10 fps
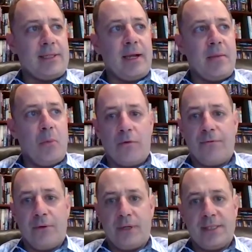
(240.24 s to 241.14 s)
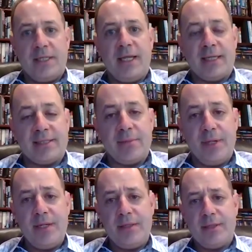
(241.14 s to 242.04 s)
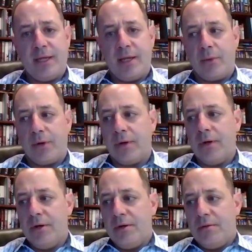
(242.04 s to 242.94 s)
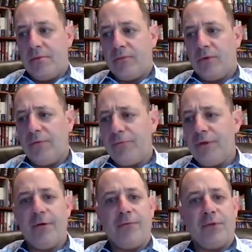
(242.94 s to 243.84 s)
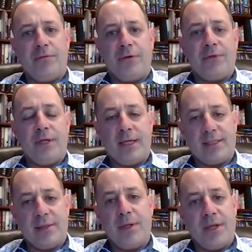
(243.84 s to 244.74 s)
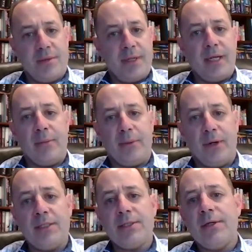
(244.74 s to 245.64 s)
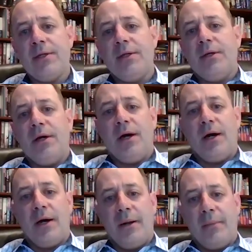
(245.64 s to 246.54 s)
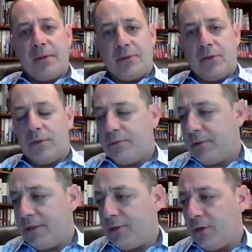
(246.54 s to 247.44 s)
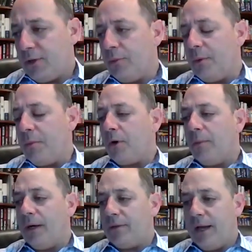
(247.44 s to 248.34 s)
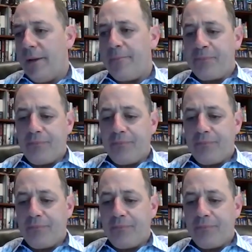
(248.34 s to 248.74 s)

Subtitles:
time more focused in the SMB. Today we're roughly 50-50 SMB and mid-enterprise. And can talk a little bit more about that.